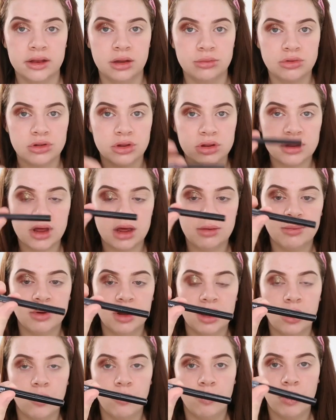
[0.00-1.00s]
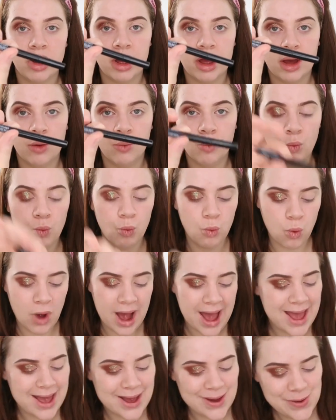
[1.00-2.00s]
then I'm just going to take my Wet n
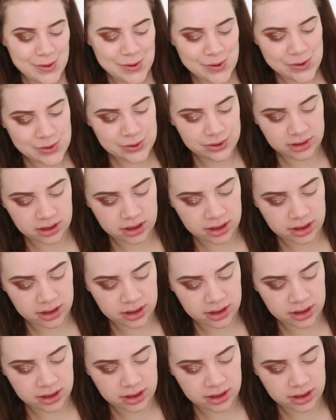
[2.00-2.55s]
Wild